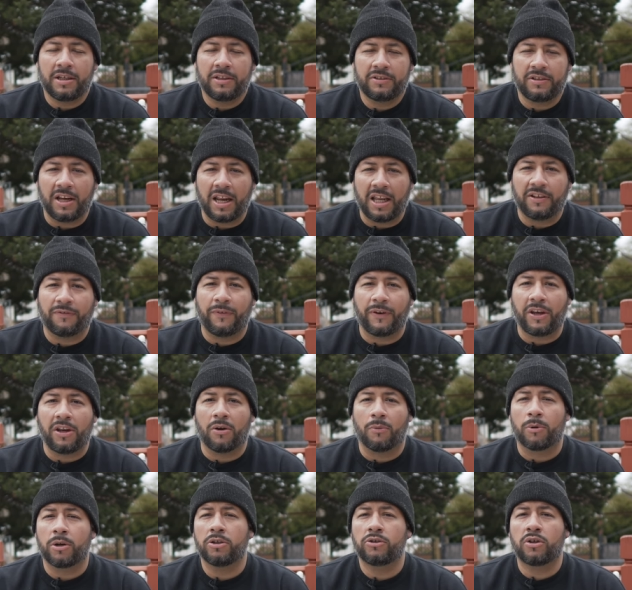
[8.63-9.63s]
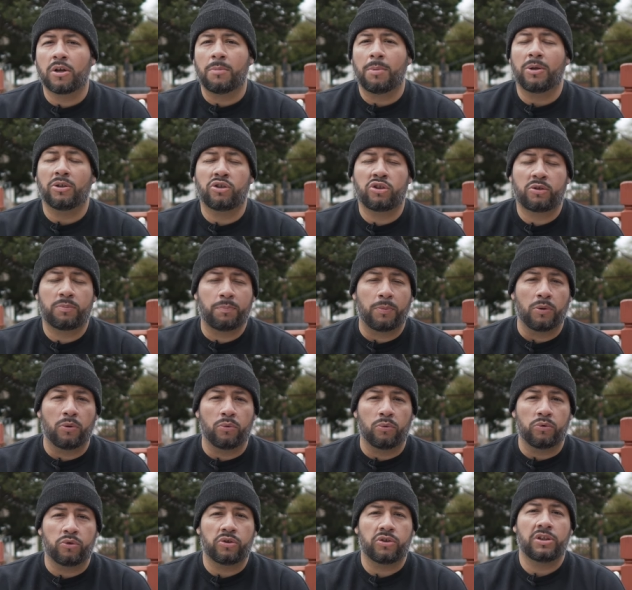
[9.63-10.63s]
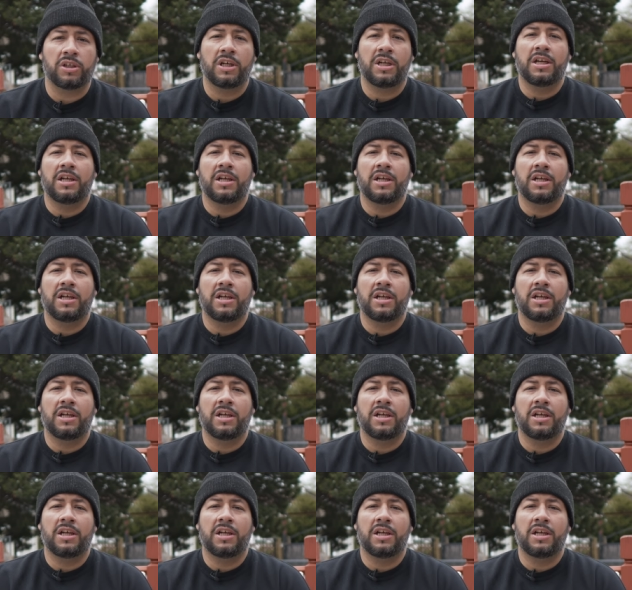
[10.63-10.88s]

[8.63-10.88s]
Today's video, we're gonna talk about spoons.